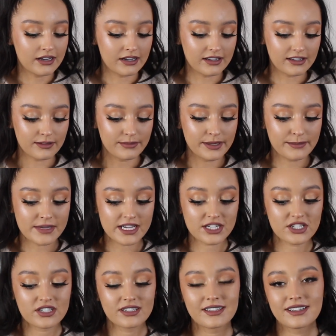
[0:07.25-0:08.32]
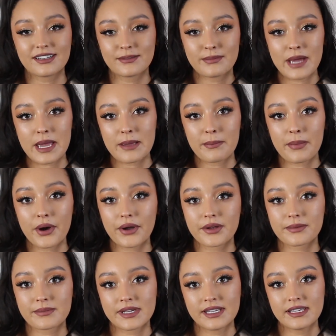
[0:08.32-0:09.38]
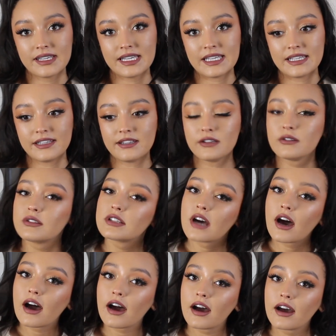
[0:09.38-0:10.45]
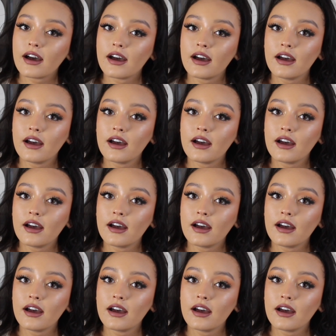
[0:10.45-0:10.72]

I'm actually in my apartment in Utah.